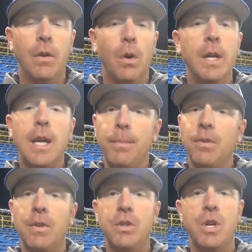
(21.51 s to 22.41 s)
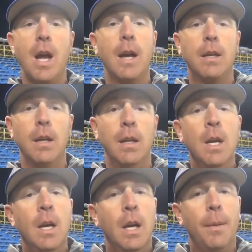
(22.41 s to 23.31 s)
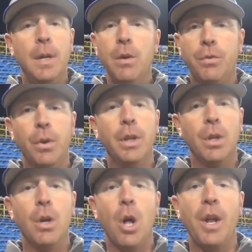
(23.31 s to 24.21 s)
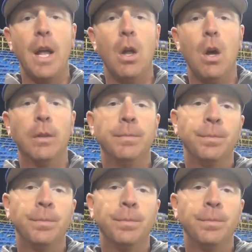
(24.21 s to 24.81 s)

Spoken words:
So he kept us in check, and I mean he was really good all night long.